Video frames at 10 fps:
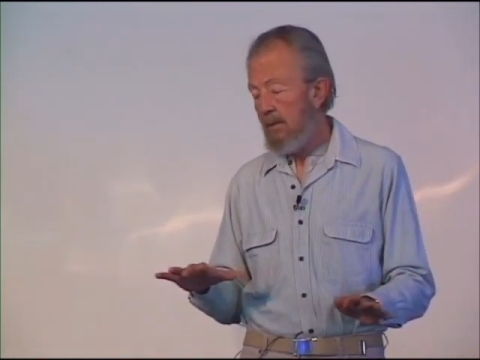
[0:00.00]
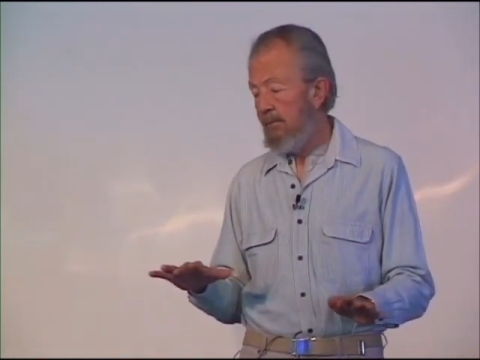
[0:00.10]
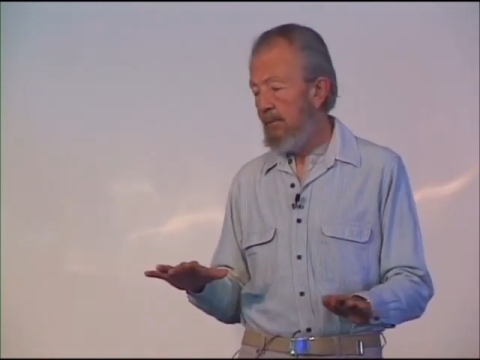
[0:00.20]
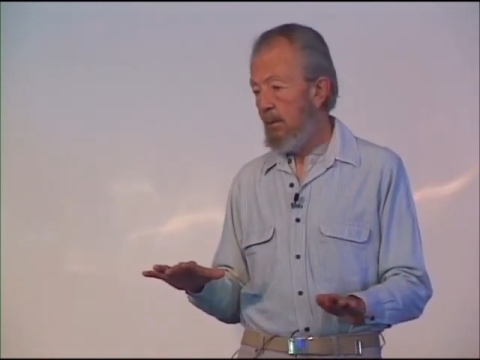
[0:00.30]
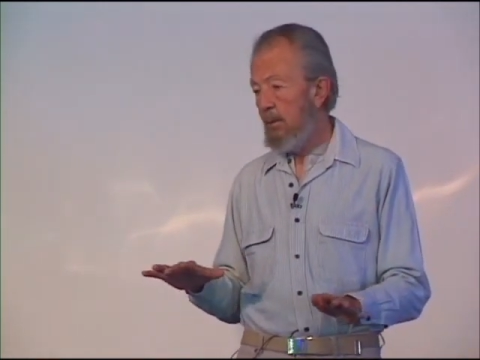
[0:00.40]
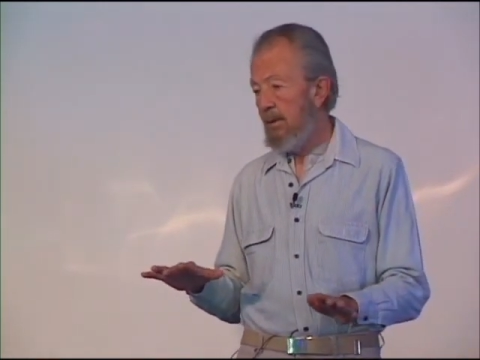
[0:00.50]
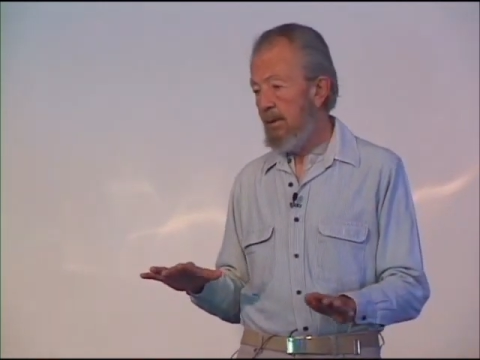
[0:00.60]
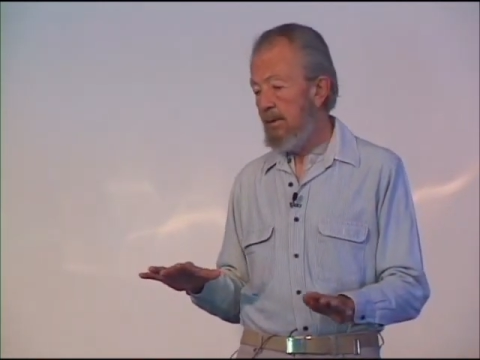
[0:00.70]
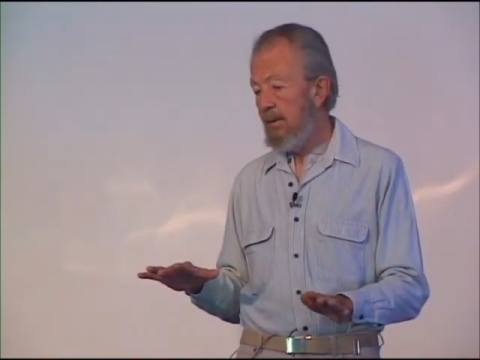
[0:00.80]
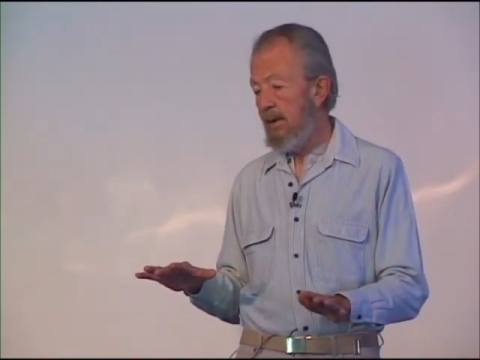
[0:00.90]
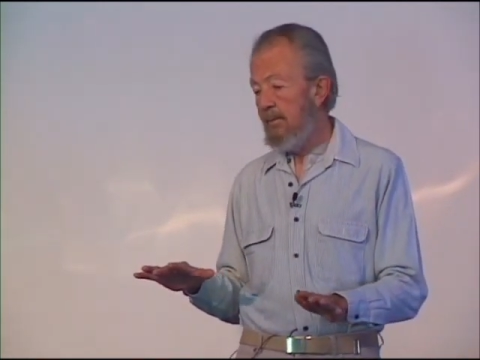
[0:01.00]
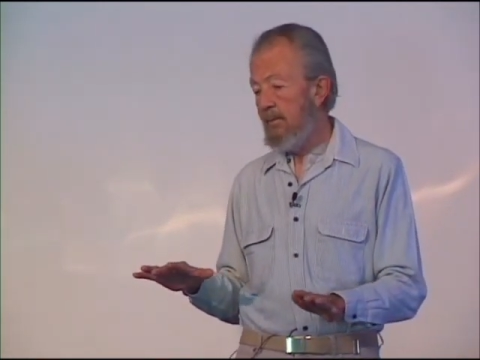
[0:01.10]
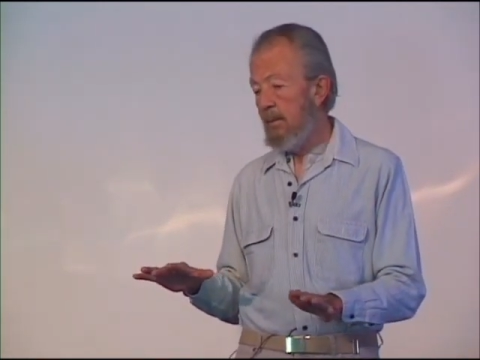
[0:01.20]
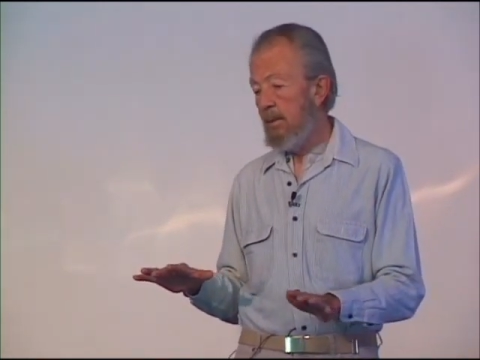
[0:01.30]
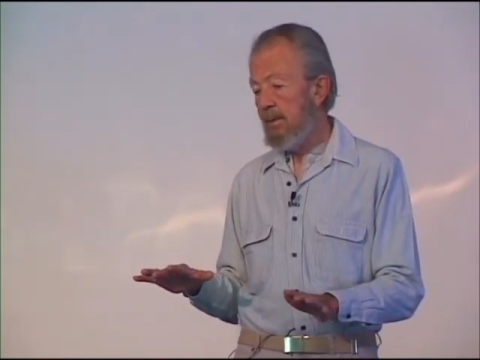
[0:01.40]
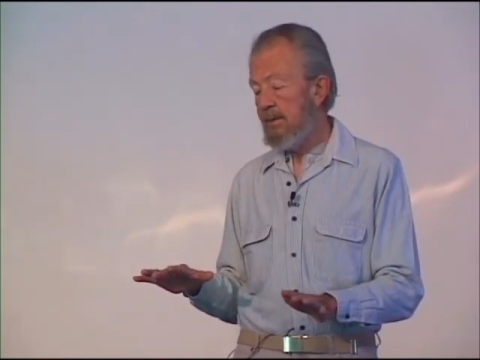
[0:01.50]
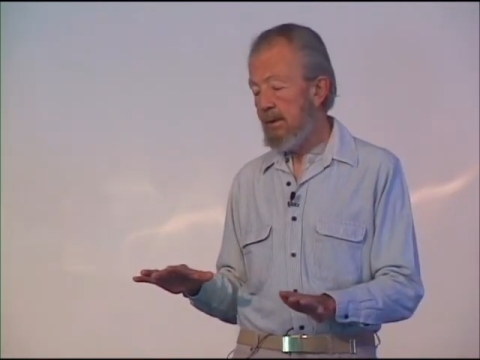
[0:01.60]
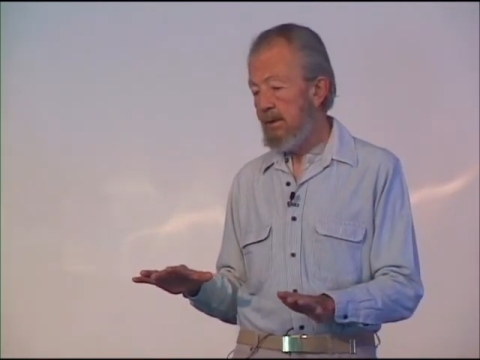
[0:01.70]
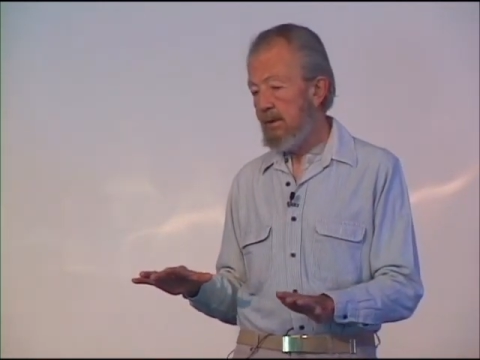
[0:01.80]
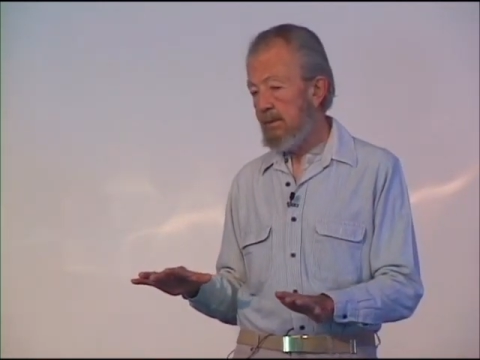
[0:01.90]
come forward into that
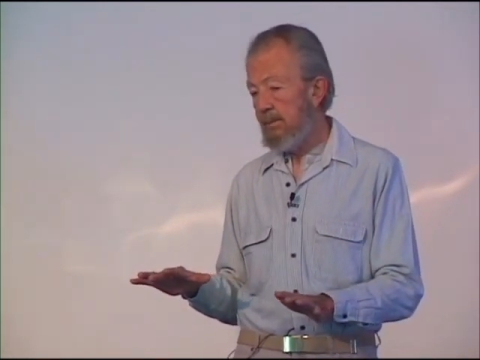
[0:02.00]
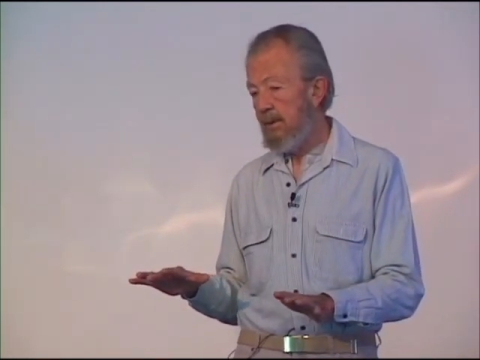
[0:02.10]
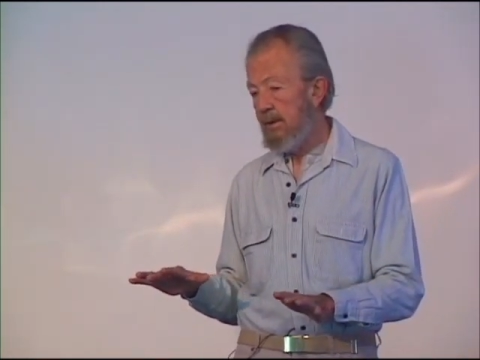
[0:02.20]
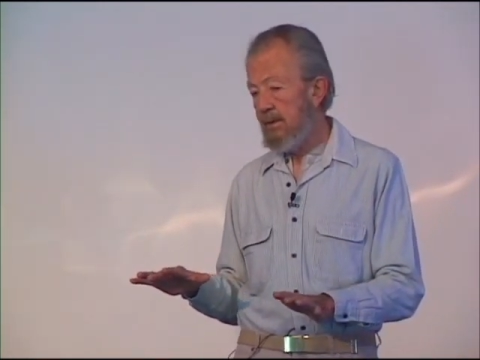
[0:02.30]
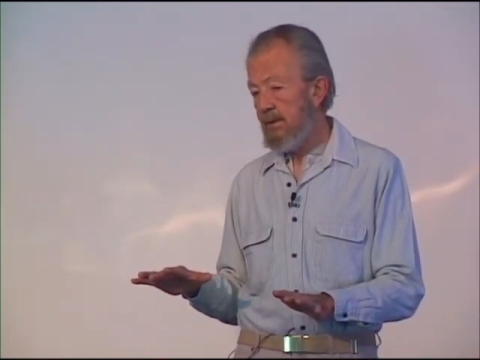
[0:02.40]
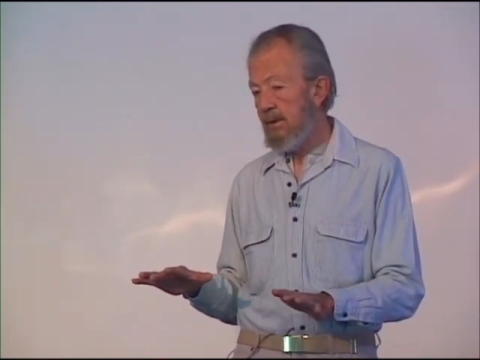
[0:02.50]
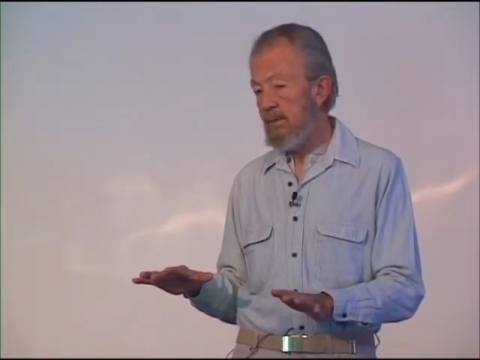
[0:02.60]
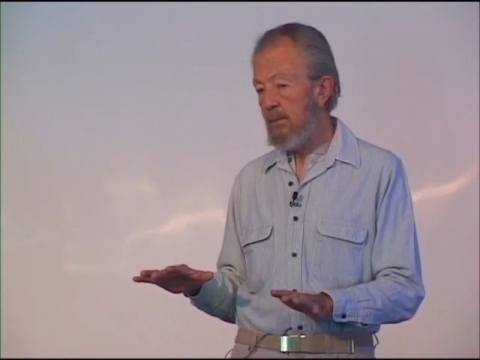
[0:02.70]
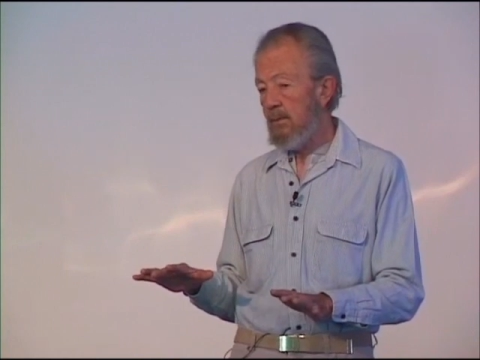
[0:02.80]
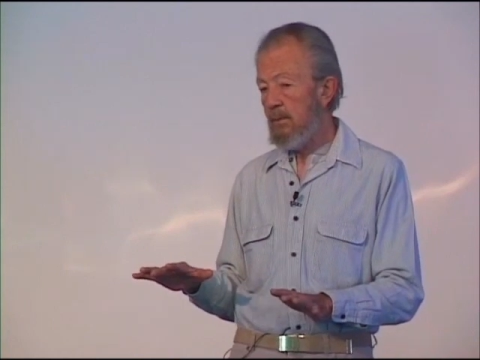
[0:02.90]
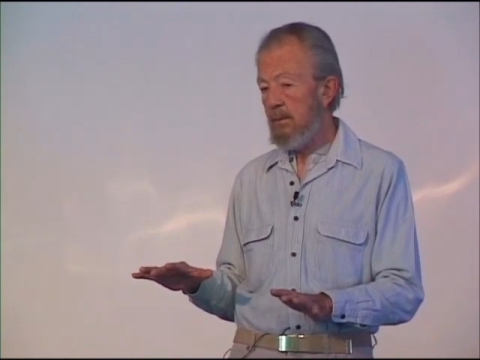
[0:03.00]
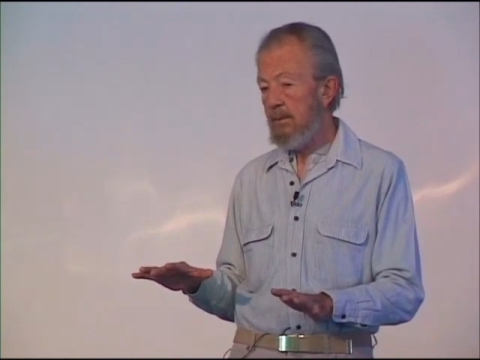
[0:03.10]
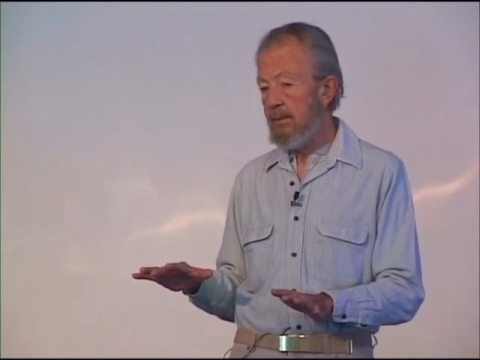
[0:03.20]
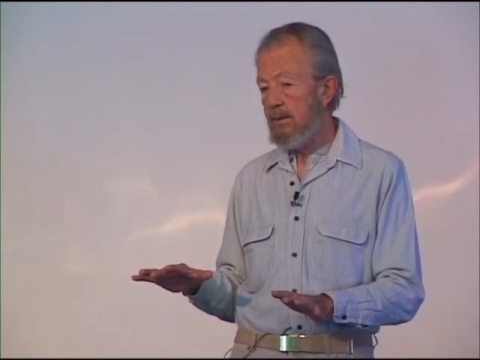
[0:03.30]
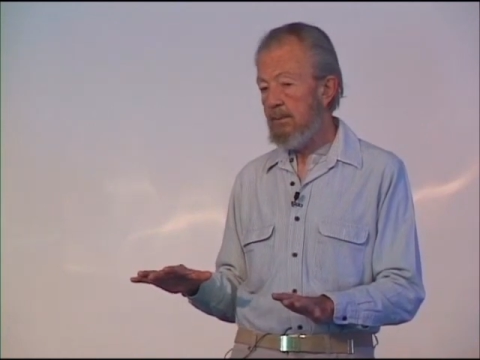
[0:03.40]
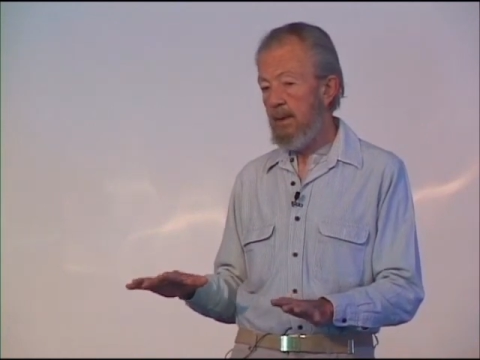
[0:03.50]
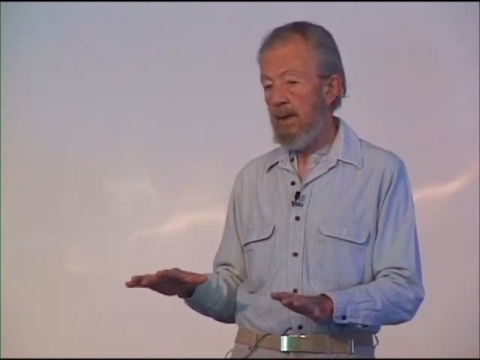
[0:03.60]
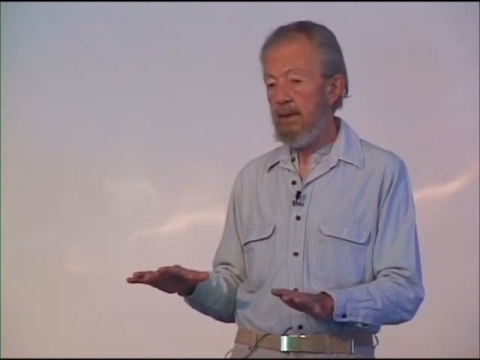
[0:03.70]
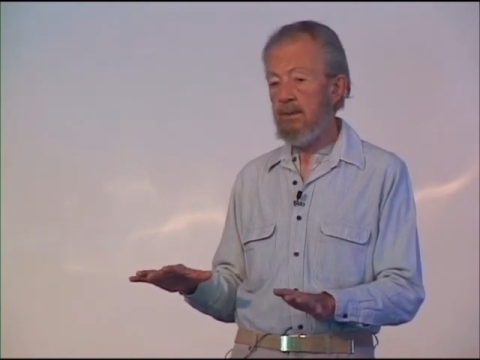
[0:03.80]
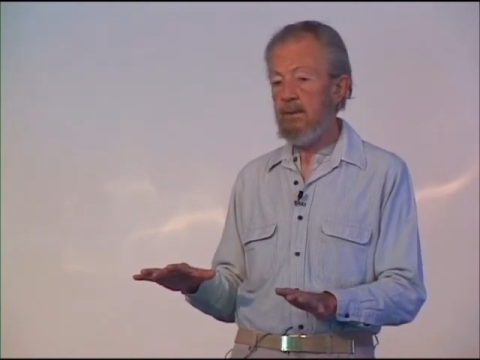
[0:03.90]
verbalization, because that's what the world
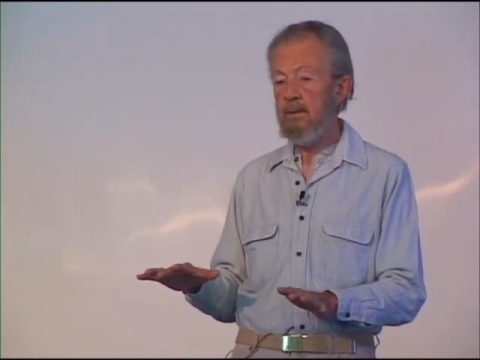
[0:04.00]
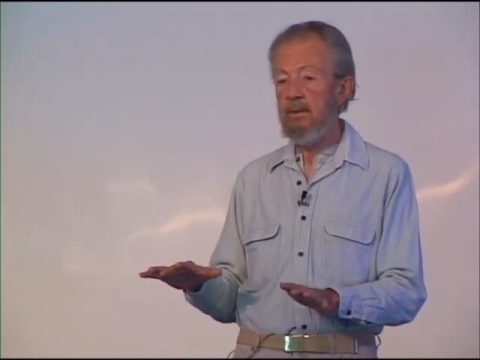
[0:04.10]
expects.